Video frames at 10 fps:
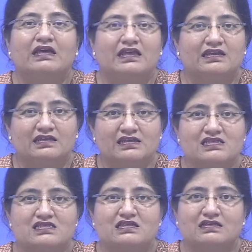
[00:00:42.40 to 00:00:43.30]
In this
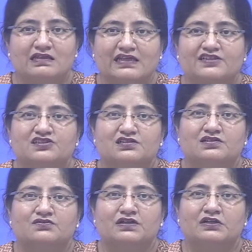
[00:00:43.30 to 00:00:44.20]
lecture,
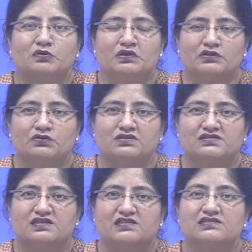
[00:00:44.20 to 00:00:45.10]
we are going to
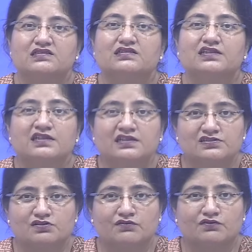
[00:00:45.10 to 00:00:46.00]
discuss the theories
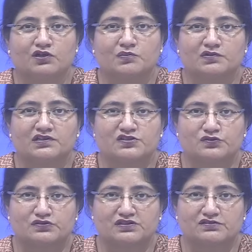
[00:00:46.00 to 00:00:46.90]
of corporate
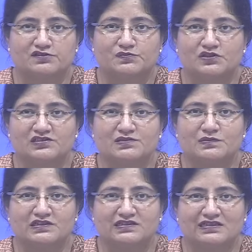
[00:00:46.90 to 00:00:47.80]
social
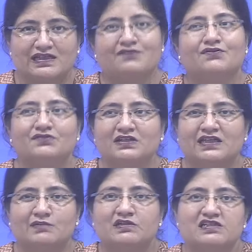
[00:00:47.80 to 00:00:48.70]
responsibility, and we will
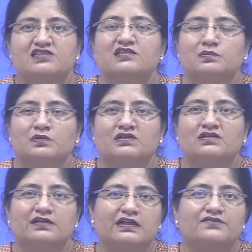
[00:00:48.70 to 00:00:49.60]
keep touching upon the
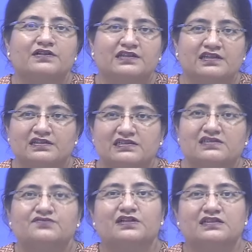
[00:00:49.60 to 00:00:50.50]
relevant theories
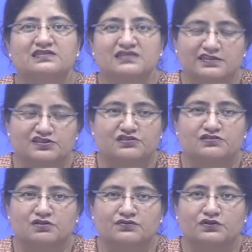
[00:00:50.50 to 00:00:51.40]
in various sections
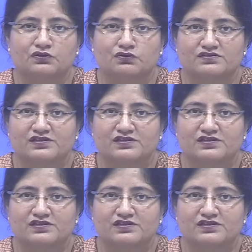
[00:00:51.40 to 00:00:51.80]
of the course.